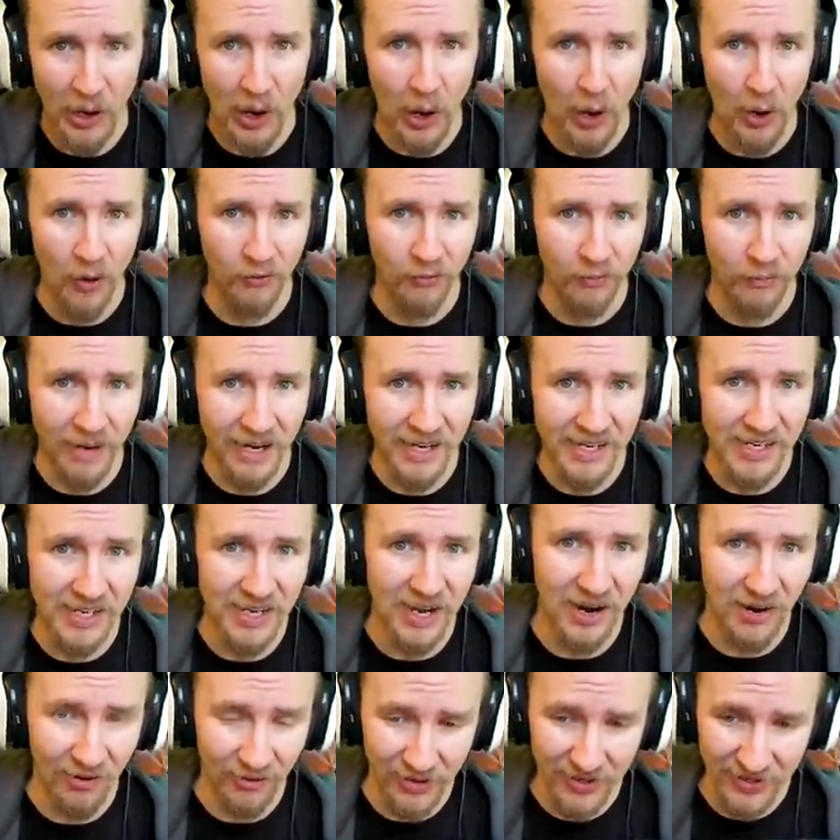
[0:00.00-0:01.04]
of my
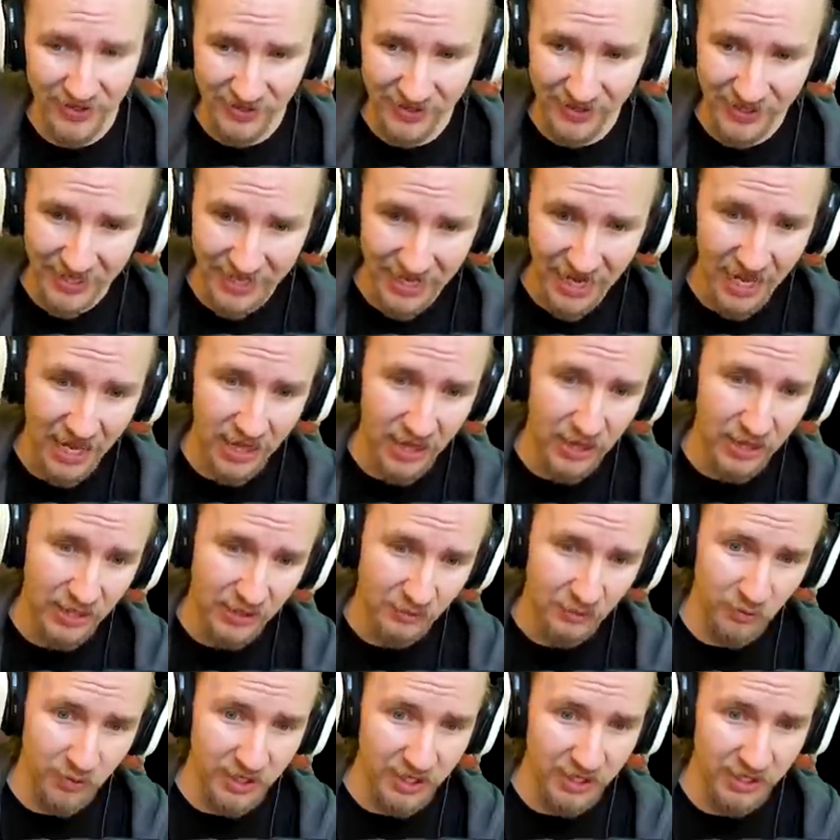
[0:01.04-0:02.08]
currency this
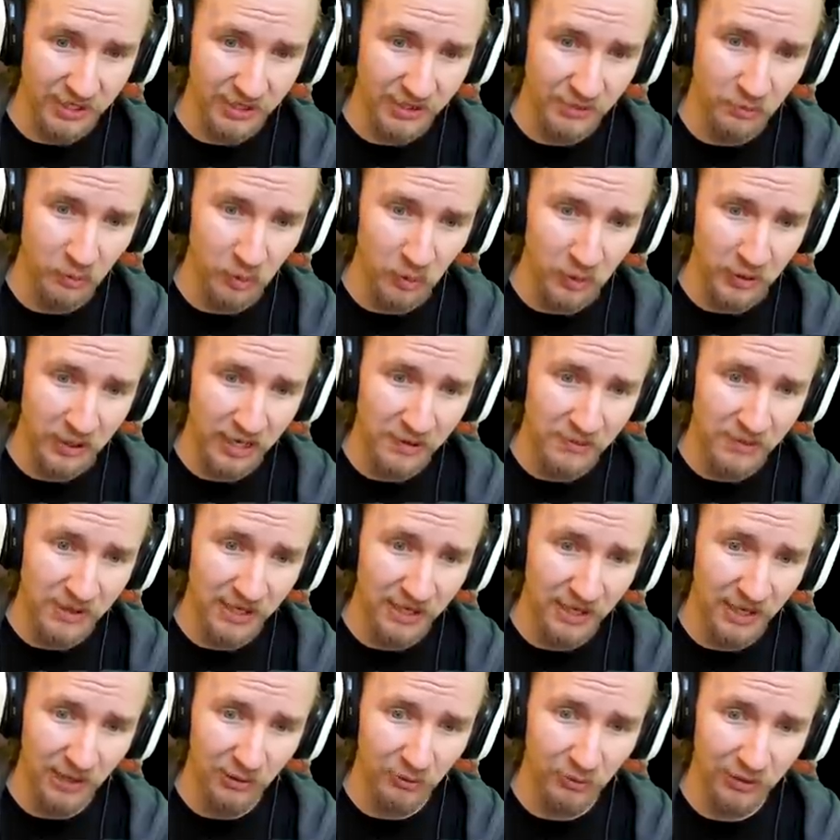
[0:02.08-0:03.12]
week, as Wargaming
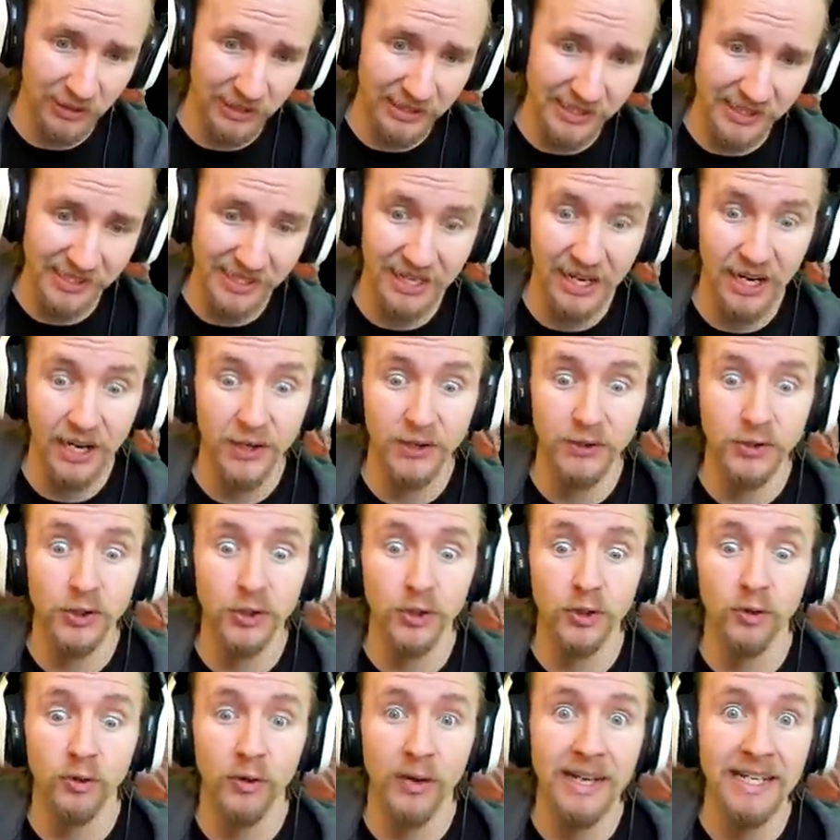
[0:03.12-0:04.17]
are releasing a
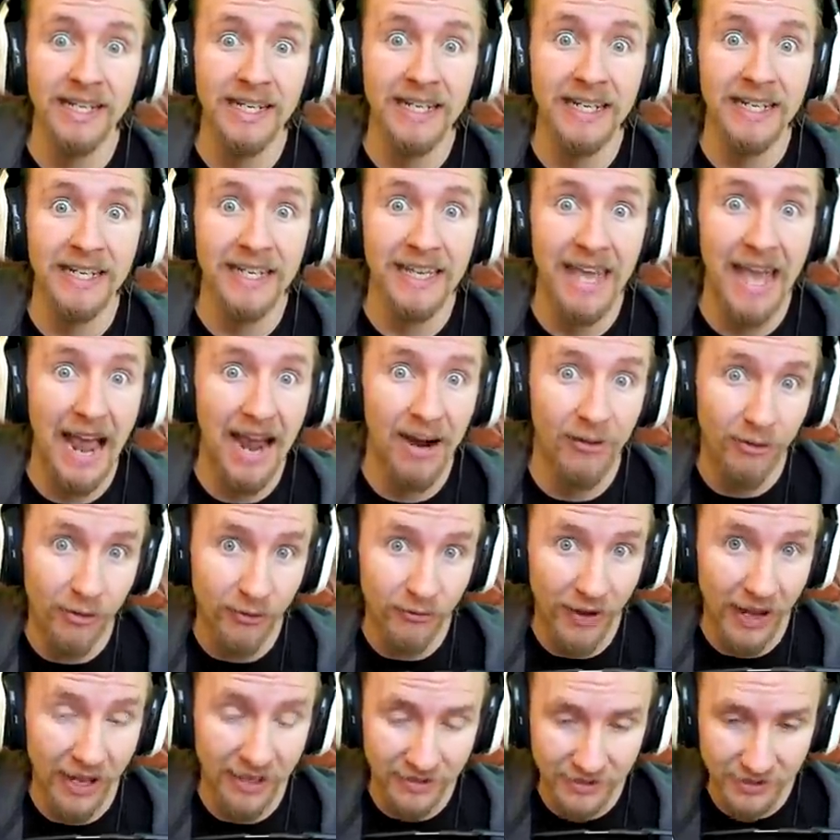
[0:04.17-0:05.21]
trading
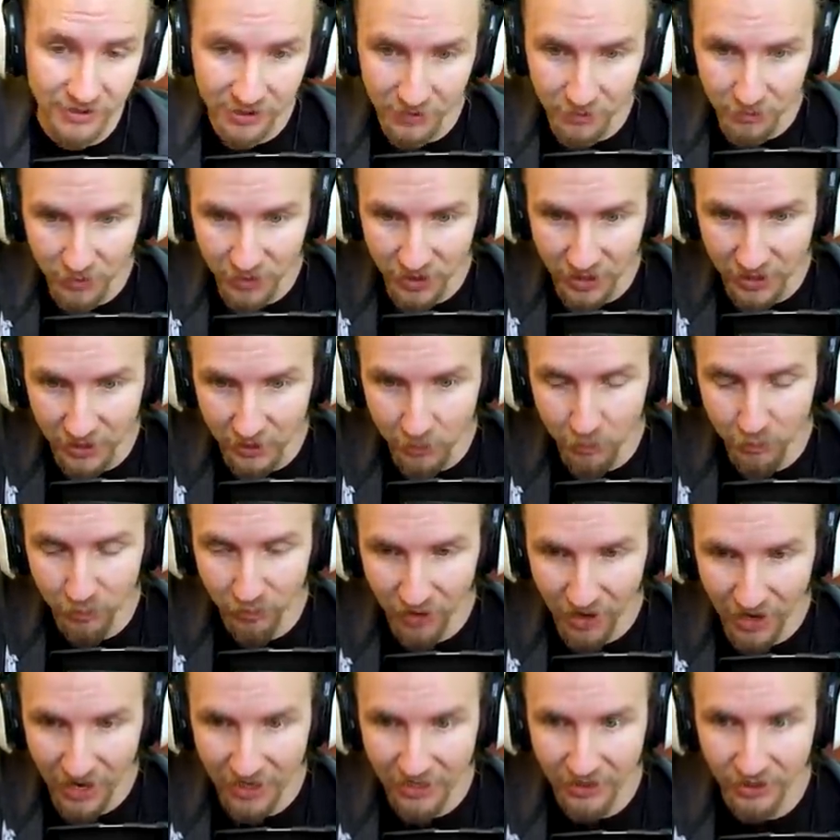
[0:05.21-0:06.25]
caravan, something
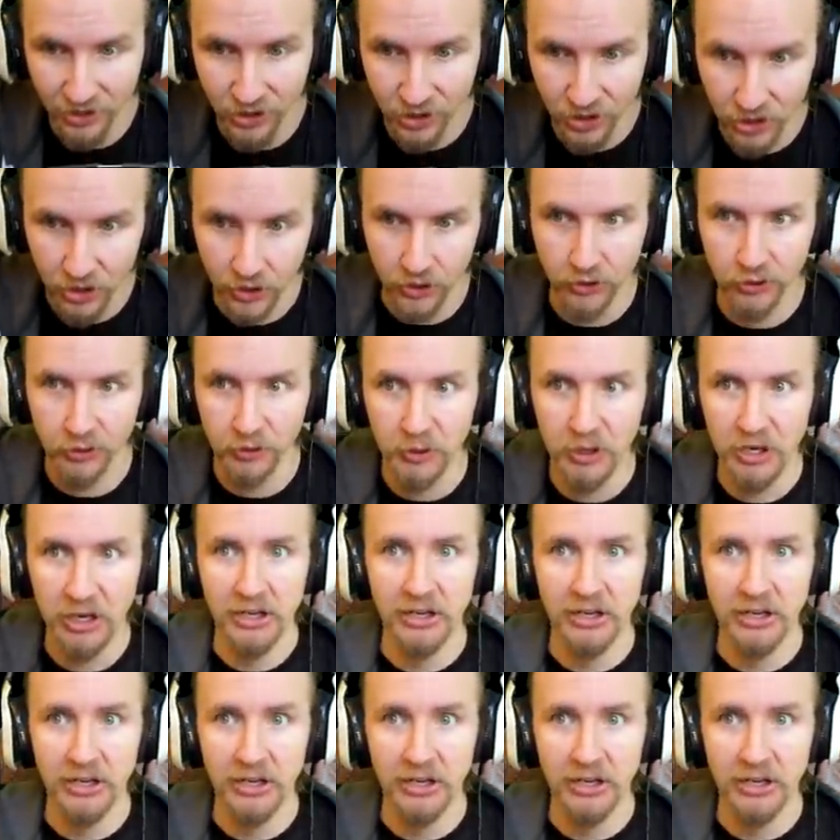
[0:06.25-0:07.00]
brand new